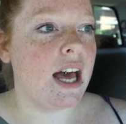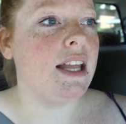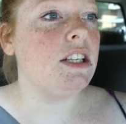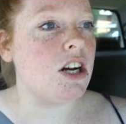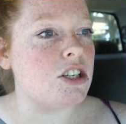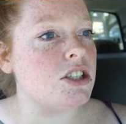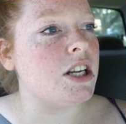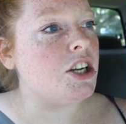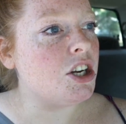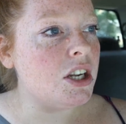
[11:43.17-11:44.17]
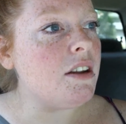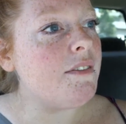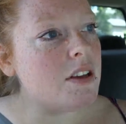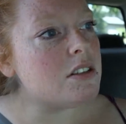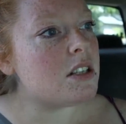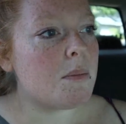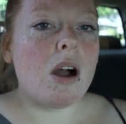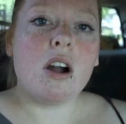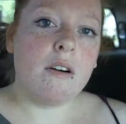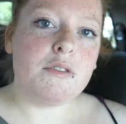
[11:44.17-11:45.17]
and the doctor's like, you're gonna feel some
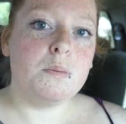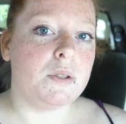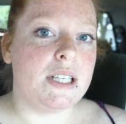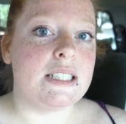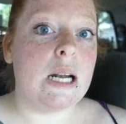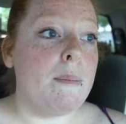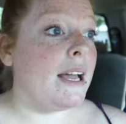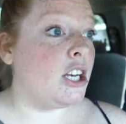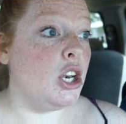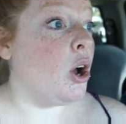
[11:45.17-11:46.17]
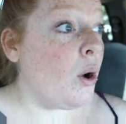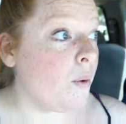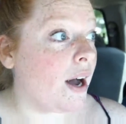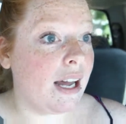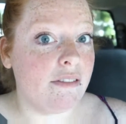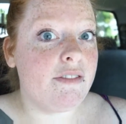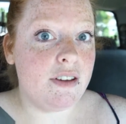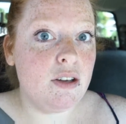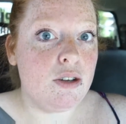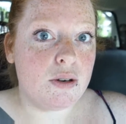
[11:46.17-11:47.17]
uncomfortableness, and I'm like, no, I
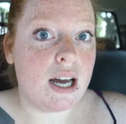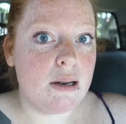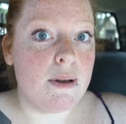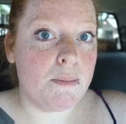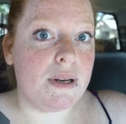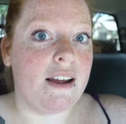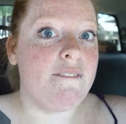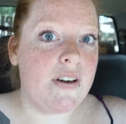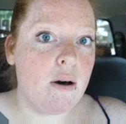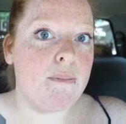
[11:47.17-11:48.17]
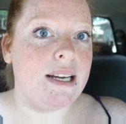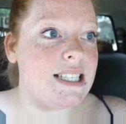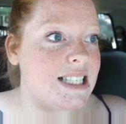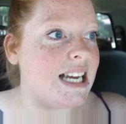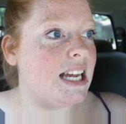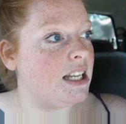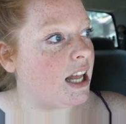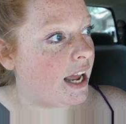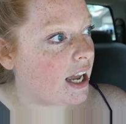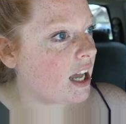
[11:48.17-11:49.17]
feel you cutting me open, I felt my skin,
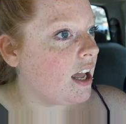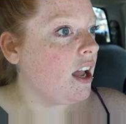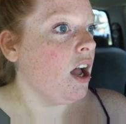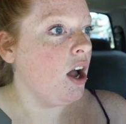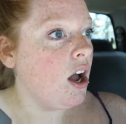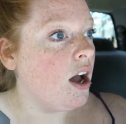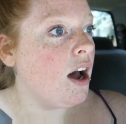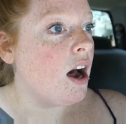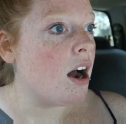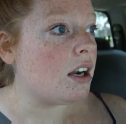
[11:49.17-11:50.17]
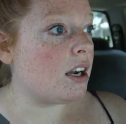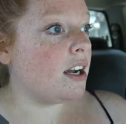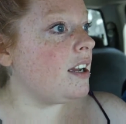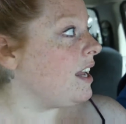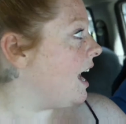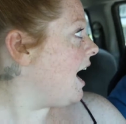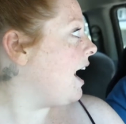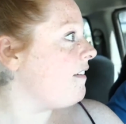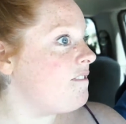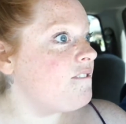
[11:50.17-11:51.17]
like, yeah,
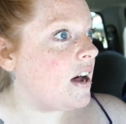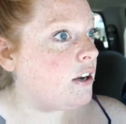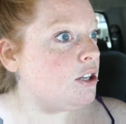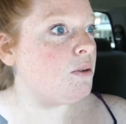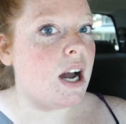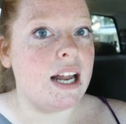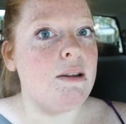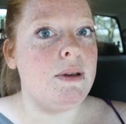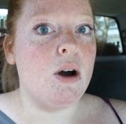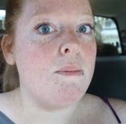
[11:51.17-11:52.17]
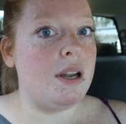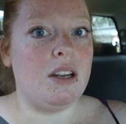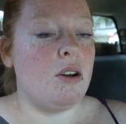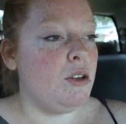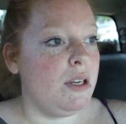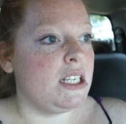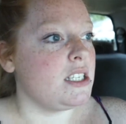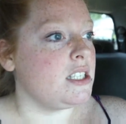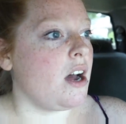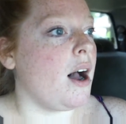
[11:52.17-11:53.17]
I felt you cutting me open, no, you need
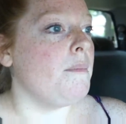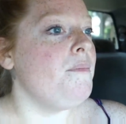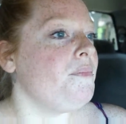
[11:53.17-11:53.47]
to stop.